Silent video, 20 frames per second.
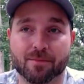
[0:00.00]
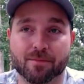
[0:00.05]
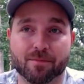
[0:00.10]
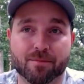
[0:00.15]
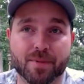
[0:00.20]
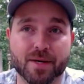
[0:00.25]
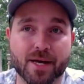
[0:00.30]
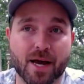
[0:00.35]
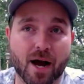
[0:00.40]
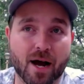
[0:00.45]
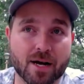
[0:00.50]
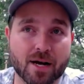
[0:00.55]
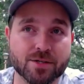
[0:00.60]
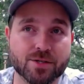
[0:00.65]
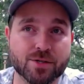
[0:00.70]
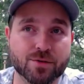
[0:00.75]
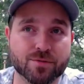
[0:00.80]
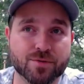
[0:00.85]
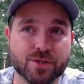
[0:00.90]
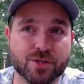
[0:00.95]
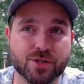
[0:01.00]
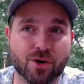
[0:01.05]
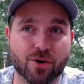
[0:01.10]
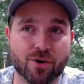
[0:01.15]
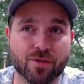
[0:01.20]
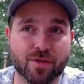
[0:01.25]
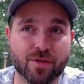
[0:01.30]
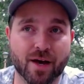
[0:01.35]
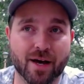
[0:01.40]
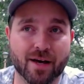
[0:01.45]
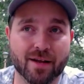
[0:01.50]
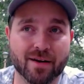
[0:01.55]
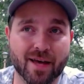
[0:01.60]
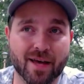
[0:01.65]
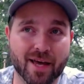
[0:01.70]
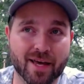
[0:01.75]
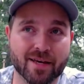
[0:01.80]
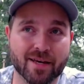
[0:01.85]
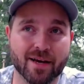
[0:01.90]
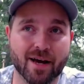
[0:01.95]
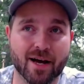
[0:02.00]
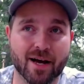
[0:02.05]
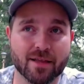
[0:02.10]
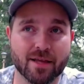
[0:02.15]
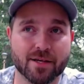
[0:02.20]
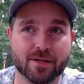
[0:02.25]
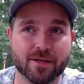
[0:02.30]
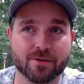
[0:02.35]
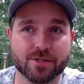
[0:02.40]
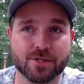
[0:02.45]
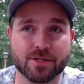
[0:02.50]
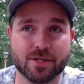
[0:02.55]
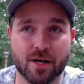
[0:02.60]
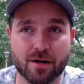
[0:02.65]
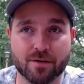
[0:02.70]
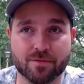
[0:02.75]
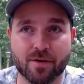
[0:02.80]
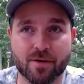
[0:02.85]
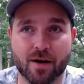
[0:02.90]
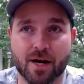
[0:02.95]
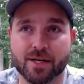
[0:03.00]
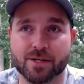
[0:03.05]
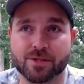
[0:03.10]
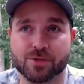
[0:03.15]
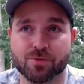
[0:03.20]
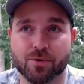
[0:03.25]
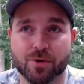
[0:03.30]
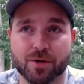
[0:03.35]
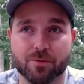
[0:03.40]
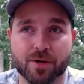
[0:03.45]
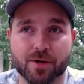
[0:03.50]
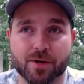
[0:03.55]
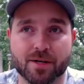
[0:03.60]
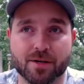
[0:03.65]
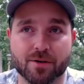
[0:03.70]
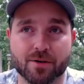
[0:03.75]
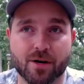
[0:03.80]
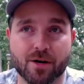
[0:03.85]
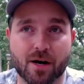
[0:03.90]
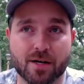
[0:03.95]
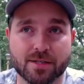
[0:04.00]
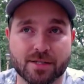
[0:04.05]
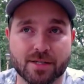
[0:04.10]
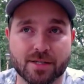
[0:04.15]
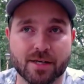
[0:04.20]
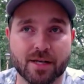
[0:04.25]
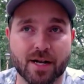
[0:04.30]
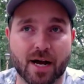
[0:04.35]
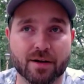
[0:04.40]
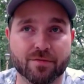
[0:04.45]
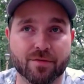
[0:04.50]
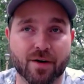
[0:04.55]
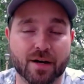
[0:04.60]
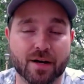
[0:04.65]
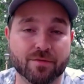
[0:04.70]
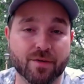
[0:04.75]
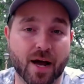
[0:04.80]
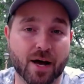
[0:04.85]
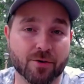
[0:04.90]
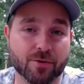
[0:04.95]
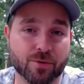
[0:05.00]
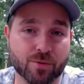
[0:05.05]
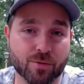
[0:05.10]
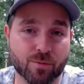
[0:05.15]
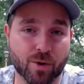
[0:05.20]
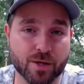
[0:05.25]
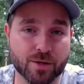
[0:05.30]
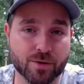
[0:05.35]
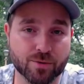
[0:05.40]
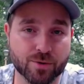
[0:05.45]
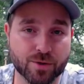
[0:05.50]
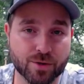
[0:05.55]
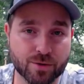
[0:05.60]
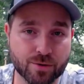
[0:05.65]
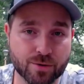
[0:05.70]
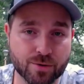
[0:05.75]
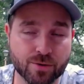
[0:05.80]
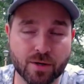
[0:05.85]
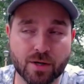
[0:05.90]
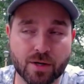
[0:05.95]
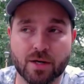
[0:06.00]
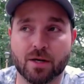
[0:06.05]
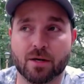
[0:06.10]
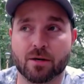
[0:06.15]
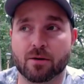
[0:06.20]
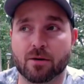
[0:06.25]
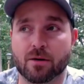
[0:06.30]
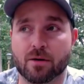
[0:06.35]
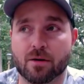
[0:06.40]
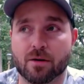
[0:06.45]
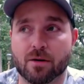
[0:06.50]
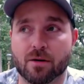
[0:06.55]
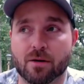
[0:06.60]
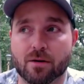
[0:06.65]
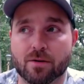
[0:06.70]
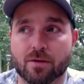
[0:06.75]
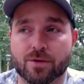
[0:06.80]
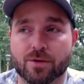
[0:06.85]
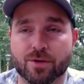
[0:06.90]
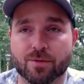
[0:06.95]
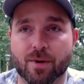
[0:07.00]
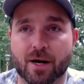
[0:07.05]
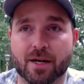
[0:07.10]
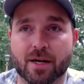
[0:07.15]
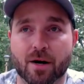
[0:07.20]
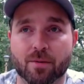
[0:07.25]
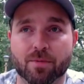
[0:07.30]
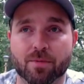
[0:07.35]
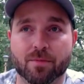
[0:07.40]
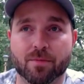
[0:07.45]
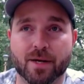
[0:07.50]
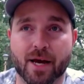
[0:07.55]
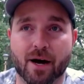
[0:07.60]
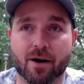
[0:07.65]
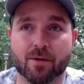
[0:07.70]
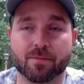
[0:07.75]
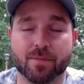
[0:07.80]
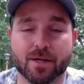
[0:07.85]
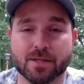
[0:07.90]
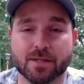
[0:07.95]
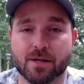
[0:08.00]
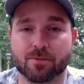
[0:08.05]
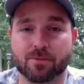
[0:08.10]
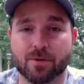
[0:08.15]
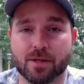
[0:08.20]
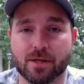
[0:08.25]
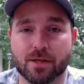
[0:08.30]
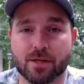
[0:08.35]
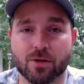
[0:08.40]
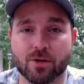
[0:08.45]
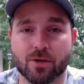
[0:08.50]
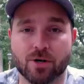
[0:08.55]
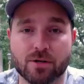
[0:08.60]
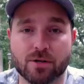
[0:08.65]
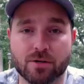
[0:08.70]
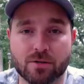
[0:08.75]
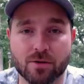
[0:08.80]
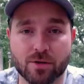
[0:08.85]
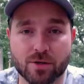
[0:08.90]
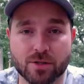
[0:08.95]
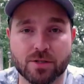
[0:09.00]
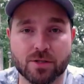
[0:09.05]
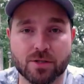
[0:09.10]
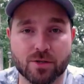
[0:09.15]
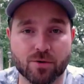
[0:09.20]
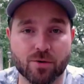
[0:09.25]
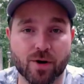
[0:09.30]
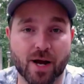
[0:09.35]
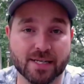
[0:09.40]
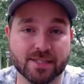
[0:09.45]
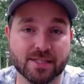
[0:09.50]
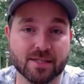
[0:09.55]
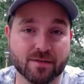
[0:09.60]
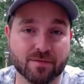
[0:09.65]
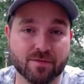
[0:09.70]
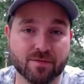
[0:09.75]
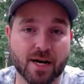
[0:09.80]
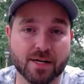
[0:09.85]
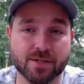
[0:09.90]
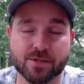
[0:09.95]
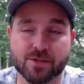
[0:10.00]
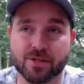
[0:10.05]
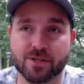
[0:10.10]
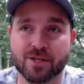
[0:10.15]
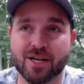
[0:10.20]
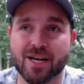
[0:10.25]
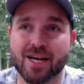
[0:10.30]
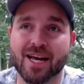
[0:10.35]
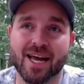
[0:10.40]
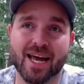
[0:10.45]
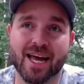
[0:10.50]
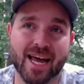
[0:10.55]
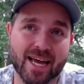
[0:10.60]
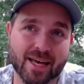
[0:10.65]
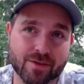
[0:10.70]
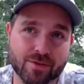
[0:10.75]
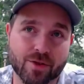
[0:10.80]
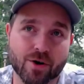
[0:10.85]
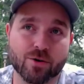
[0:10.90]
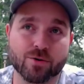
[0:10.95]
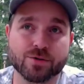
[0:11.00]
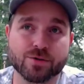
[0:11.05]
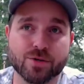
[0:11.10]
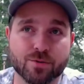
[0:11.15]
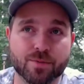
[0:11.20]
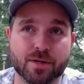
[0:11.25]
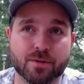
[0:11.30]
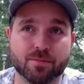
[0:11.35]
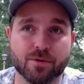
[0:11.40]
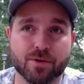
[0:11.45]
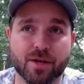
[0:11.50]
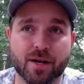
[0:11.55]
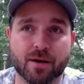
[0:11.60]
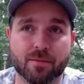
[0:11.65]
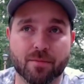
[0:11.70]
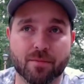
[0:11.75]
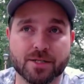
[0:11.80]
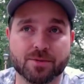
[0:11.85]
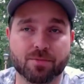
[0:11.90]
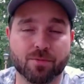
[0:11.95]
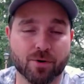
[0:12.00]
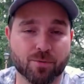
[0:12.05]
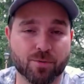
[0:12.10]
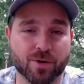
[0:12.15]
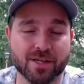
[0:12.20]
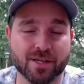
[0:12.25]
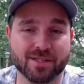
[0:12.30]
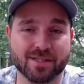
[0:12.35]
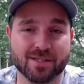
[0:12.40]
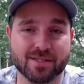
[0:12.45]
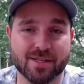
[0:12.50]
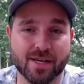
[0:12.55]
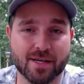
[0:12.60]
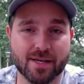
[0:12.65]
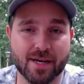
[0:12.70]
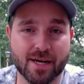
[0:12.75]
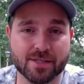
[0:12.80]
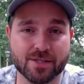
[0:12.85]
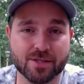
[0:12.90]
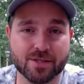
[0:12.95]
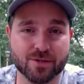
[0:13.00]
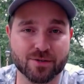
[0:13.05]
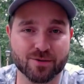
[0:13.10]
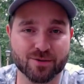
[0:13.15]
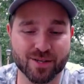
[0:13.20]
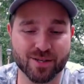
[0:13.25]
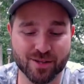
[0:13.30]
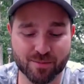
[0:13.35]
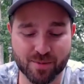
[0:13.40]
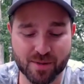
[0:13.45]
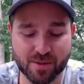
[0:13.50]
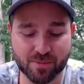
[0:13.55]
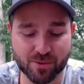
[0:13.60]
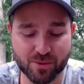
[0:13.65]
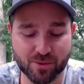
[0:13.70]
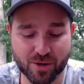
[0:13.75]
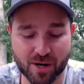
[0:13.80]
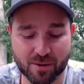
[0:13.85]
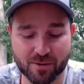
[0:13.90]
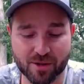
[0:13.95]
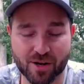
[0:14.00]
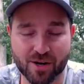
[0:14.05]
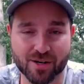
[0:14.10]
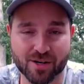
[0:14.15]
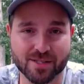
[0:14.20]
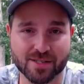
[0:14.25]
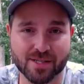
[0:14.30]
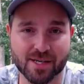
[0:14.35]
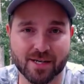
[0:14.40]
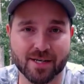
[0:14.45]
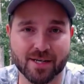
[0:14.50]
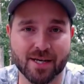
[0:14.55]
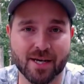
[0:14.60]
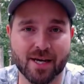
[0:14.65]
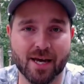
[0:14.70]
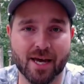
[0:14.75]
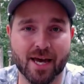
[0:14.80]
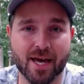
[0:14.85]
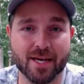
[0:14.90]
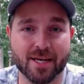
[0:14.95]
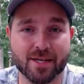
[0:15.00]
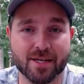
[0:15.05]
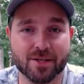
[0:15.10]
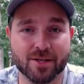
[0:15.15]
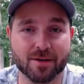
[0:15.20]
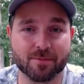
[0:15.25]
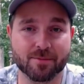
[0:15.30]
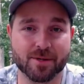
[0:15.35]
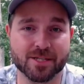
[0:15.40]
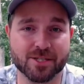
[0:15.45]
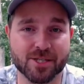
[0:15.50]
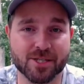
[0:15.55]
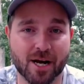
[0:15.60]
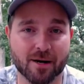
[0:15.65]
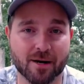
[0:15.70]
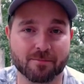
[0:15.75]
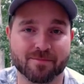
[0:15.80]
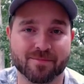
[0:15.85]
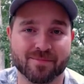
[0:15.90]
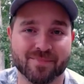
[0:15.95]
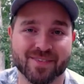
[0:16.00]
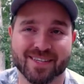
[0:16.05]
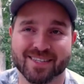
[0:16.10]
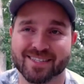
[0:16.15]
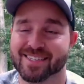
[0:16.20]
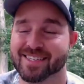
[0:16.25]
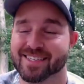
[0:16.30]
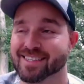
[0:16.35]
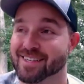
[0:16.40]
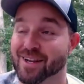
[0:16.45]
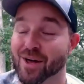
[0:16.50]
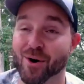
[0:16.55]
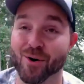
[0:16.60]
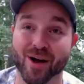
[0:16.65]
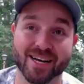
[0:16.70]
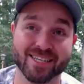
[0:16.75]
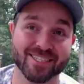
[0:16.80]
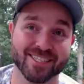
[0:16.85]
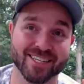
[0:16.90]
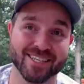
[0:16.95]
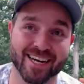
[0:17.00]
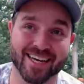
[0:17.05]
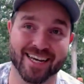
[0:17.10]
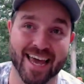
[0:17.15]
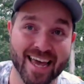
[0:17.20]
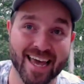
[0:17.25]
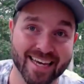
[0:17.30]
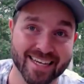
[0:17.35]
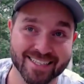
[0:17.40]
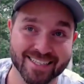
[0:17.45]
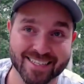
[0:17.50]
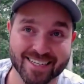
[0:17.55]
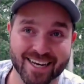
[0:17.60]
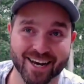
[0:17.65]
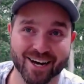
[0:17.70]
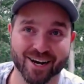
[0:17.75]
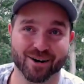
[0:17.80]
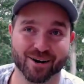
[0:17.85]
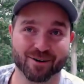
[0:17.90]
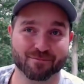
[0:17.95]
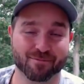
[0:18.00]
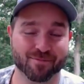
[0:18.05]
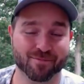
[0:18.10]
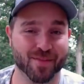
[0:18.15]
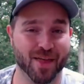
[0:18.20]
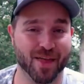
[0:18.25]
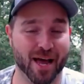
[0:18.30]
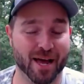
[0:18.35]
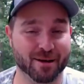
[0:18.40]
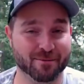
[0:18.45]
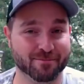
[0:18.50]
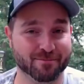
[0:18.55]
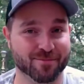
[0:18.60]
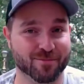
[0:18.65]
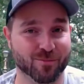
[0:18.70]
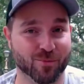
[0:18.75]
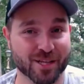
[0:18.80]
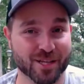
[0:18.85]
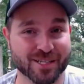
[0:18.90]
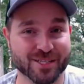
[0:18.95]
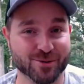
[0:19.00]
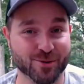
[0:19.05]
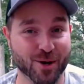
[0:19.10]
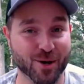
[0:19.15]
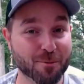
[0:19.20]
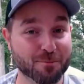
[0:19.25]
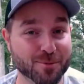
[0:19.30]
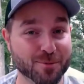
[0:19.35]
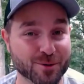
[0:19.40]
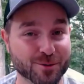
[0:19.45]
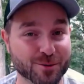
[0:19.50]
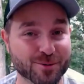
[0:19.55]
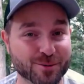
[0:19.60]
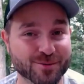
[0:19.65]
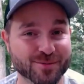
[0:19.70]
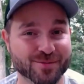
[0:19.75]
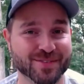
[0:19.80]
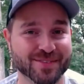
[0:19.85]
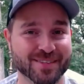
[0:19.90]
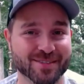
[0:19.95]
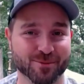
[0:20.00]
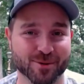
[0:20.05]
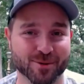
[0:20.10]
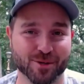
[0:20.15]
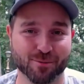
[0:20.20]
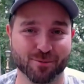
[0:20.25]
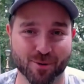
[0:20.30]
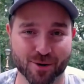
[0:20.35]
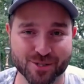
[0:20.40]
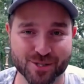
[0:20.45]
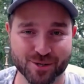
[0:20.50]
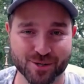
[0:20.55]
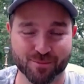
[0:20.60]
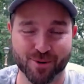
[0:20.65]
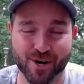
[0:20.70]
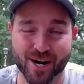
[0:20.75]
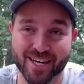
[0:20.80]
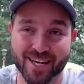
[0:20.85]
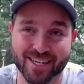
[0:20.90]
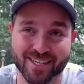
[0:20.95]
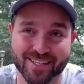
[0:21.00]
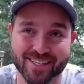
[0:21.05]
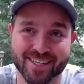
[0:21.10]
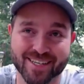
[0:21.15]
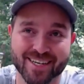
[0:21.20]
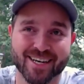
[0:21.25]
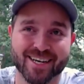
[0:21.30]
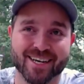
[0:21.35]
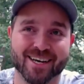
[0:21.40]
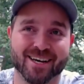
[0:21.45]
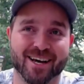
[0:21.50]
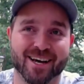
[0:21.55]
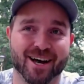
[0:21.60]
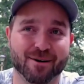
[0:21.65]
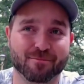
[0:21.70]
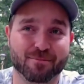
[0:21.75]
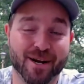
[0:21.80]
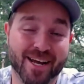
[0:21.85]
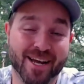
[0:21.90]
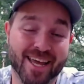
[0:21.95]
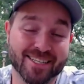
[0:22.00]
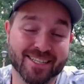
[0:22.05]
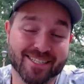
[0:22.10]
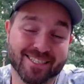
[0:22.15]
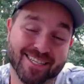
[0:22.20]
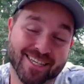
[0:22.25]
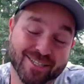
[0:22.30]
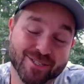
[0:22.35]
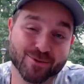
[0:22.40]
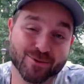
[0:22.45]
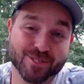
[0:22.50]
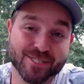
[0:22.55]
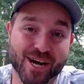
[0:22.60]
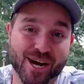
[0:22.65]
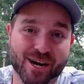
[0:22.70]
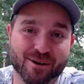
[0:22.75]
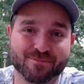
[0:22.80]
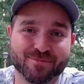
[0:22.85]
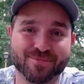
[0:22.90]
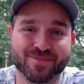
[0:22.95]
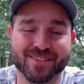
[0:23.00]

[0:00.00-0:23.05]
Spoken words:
Because you've shown that, hey, I like your stuff. I enjoy reading your content. I find value in what you do. Do you mind helping me out? Because I really look to you as an advisor. And those are people that I'm much more willing to say yes to than the people who come along and say, hey, can you get me a job? And it's like, no, actually, I can't. I'm willing to help you with your personal brand, but I can't just get you a job,